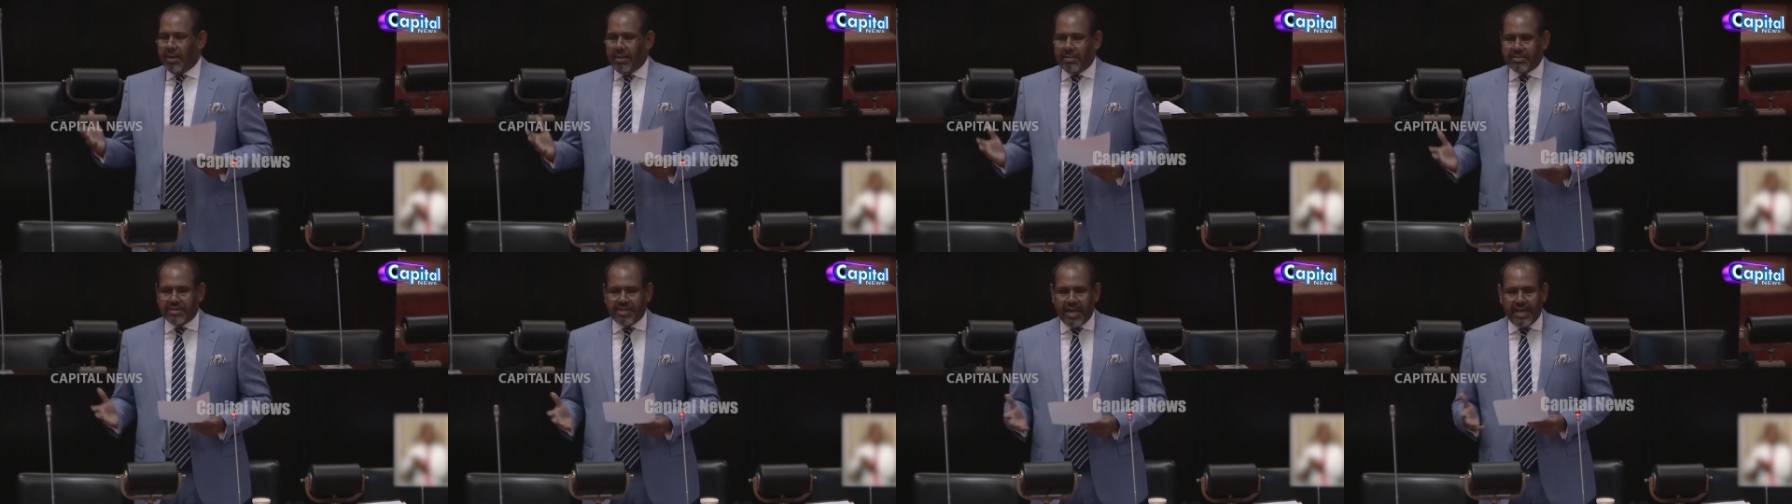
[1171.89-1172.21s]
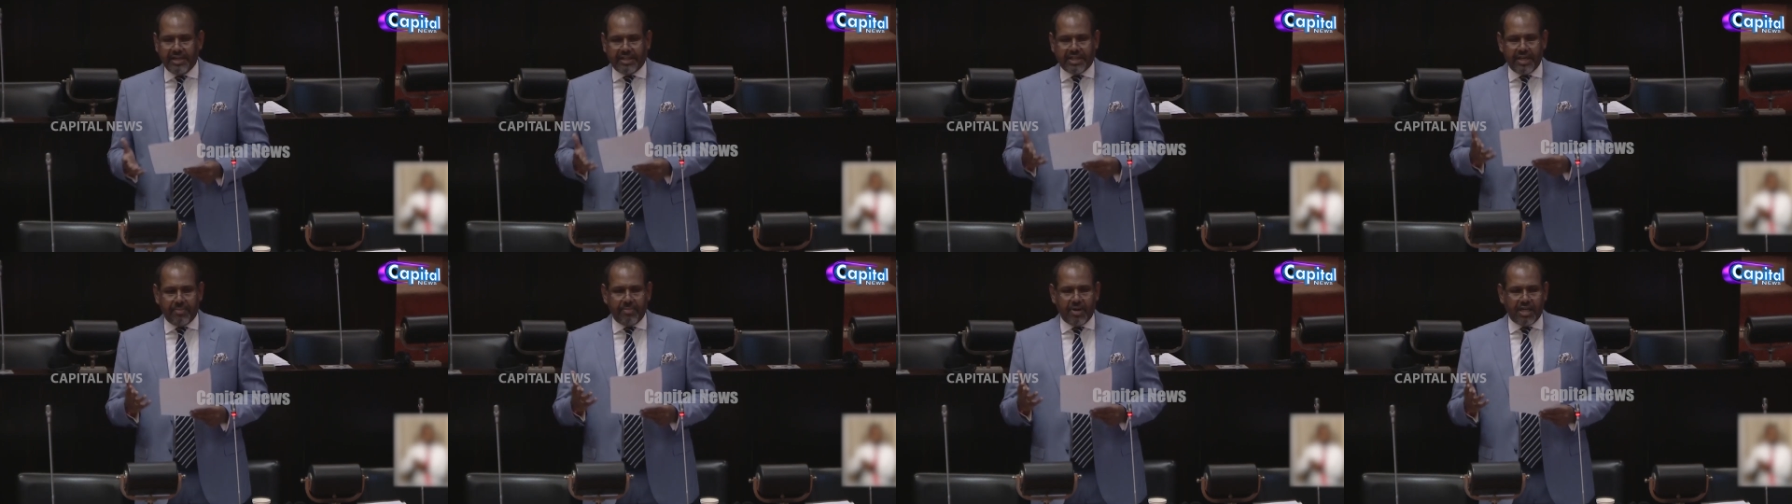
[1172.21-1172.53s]

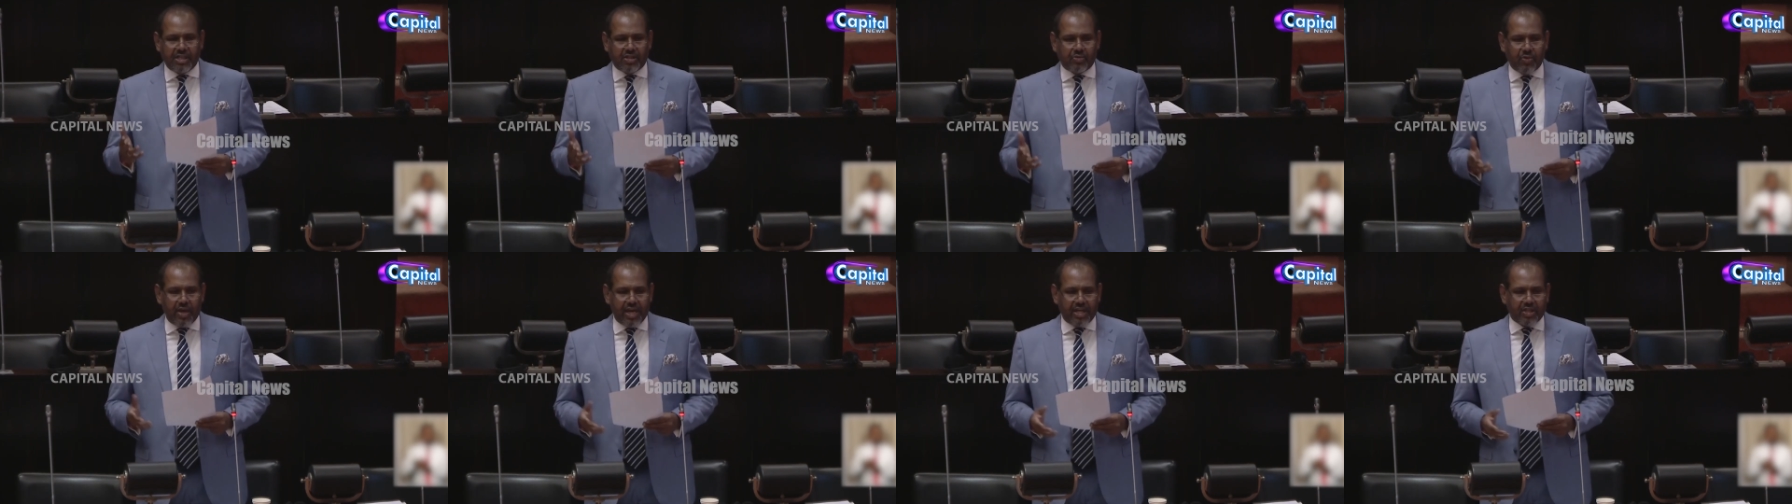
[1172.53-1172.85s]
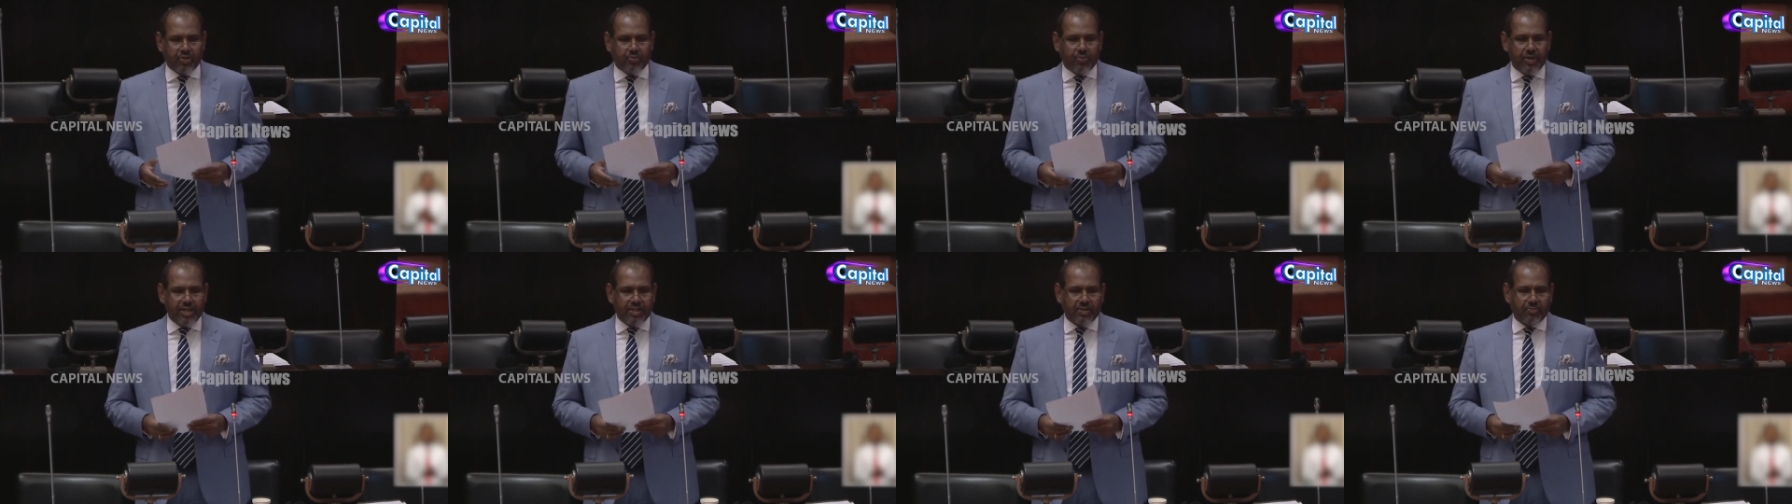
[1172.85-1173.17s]
sentiments were
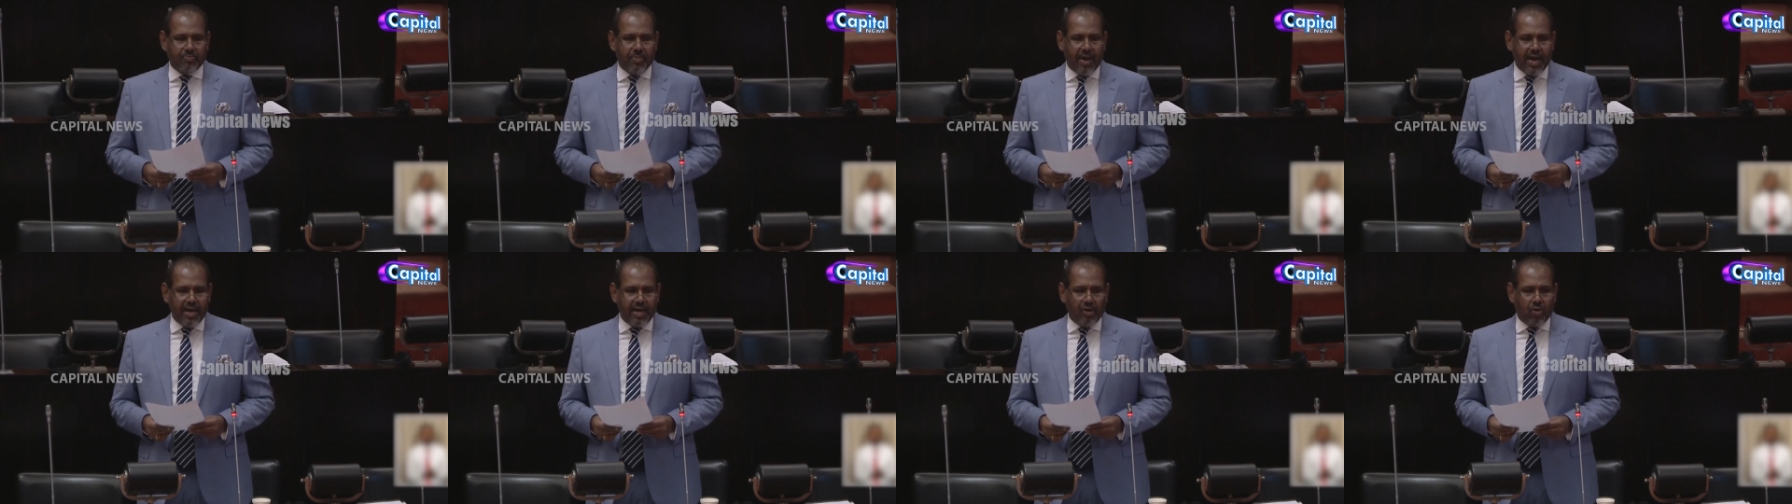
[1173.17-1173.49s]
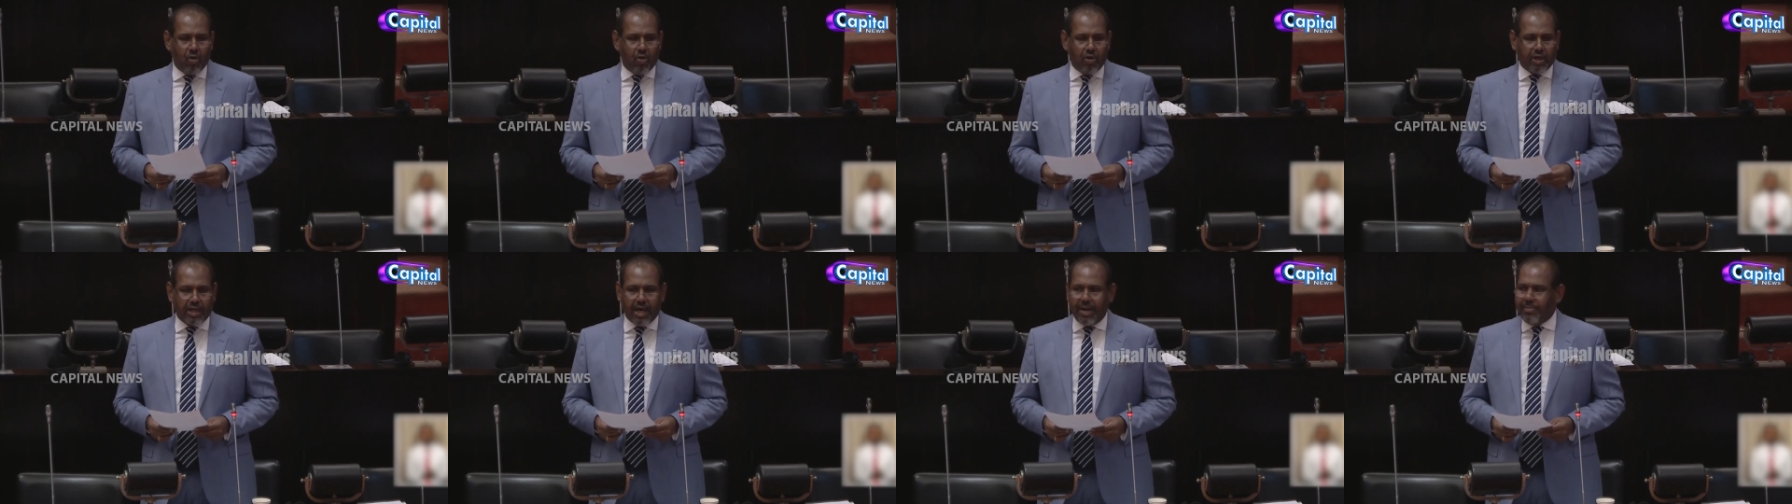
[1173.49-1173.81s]
expressed by
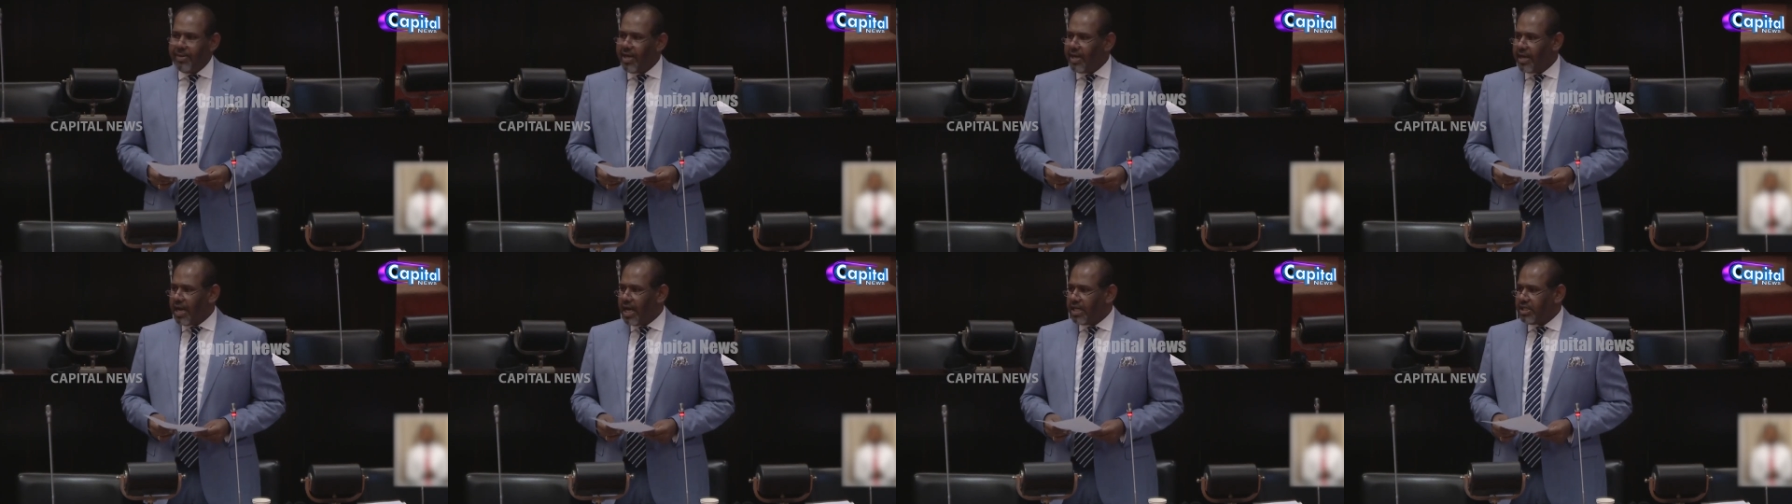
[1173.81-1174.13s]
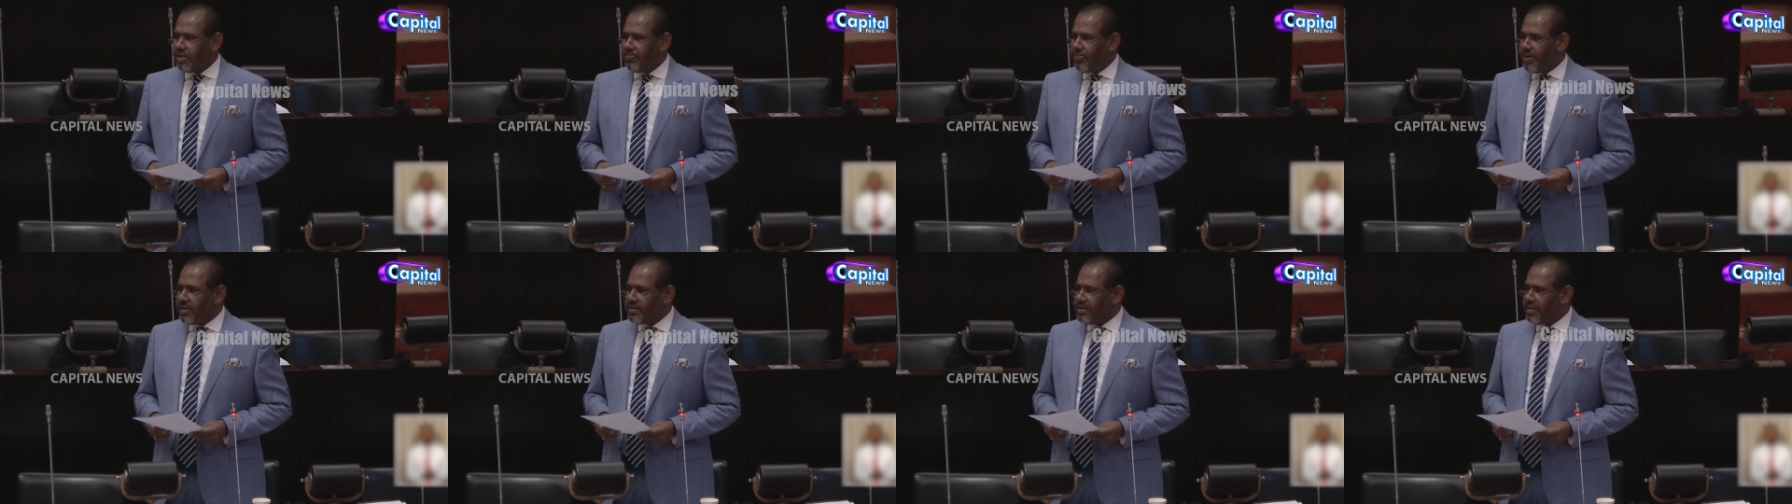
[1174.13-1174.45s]
Gotabaya
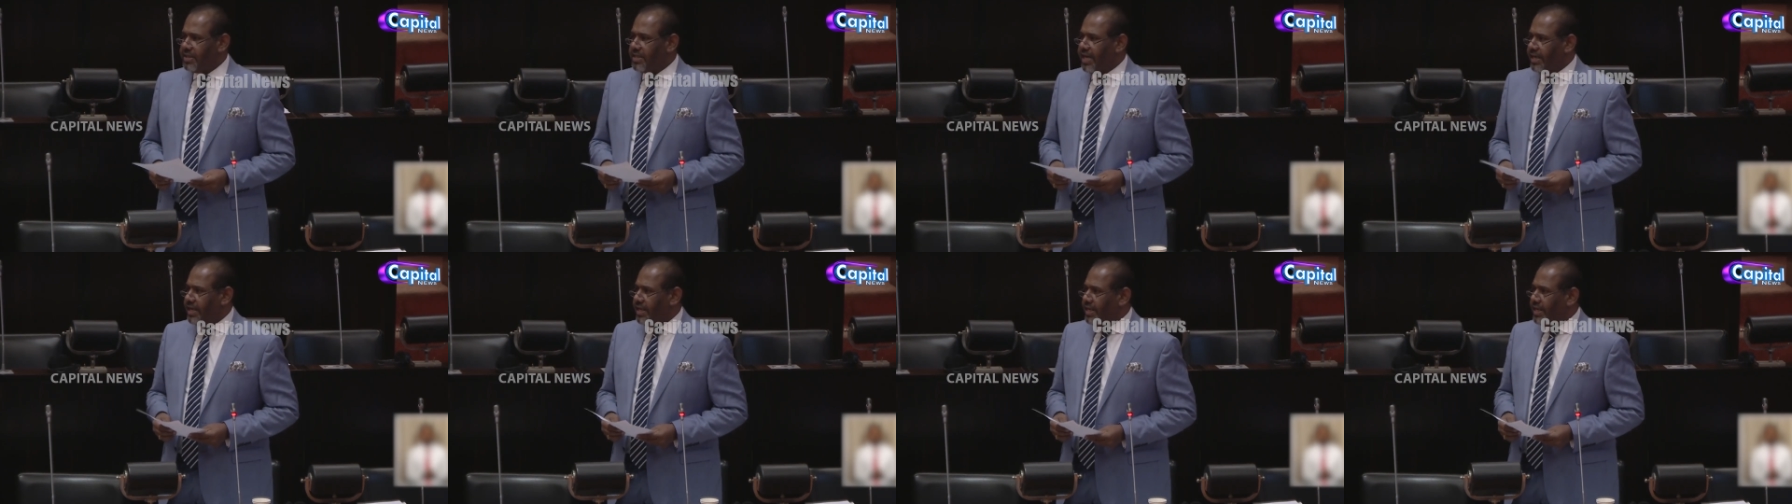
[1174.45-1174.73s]
Rajapaksa, that he